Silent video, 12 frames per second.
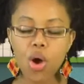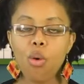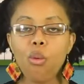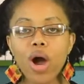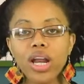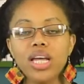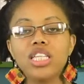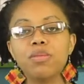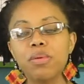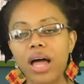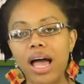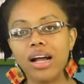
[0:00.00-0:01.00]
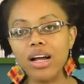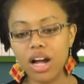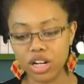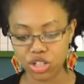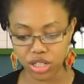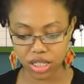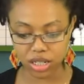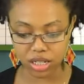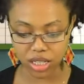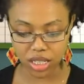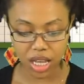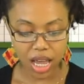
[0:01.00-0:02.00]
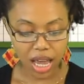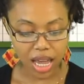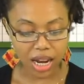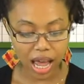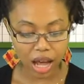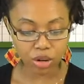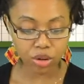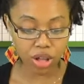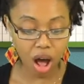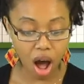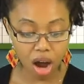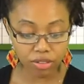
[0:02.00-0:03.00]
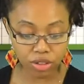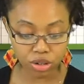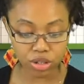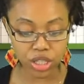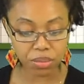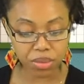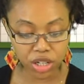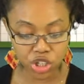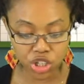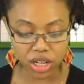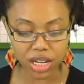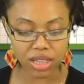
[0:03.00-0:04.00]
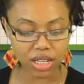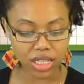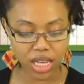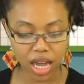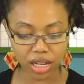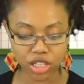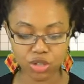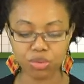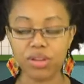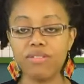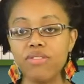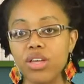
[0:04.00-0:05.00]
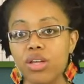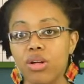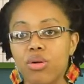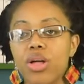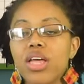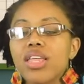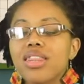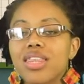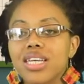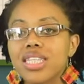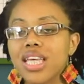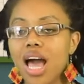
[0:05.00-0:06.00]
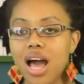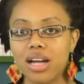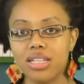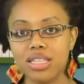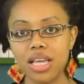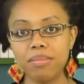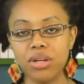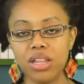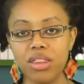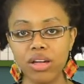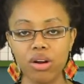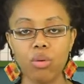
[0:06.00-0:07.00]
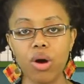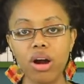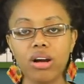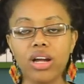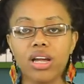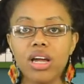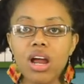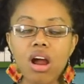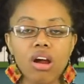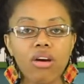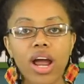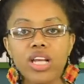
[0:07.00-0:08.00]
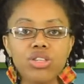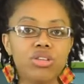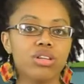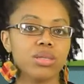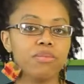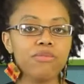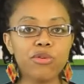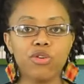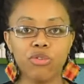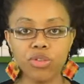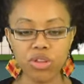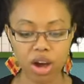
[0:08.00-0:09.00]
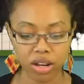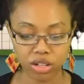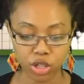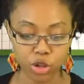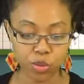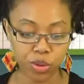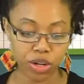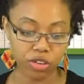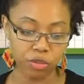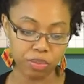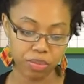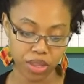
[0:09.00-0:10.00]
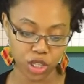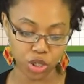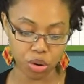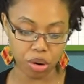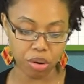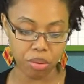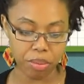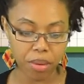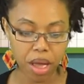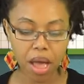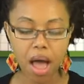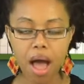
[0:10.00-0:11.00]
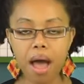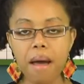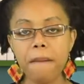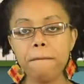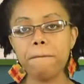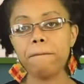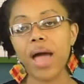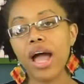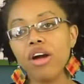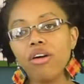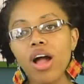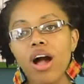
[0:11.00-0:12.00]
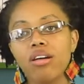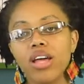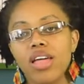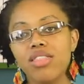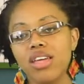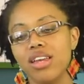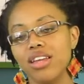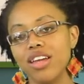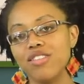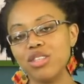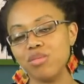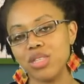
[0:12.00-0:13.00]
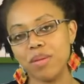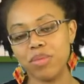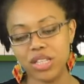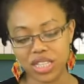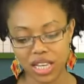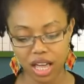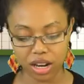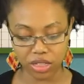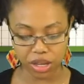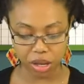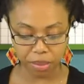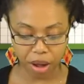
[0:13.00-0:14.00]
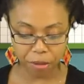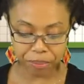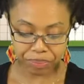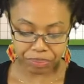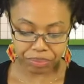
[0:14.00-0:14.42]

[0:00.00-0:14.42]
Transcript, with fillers: What is Black consciousness, and how do the authors mentioned in the text reveal this concept in their work? Right, so there's some food for thought. There's a little bit of historical um, background, and then gives them something to kind of think about.